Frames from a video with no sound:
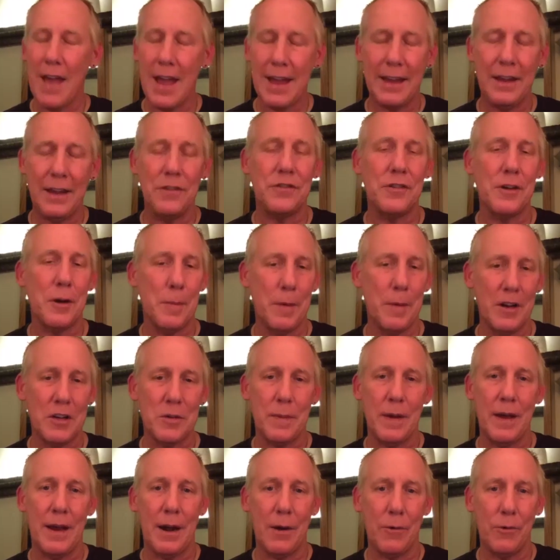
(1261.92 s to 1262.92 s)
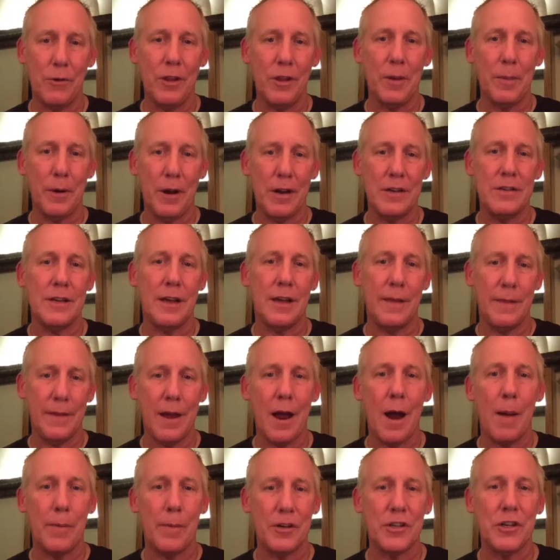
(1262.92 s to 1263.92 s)
Oh, thank you so much, man. I really
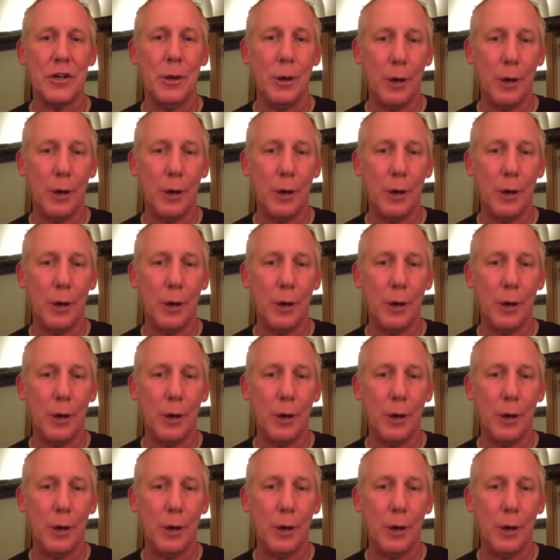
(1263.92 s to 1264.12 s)
appreciate the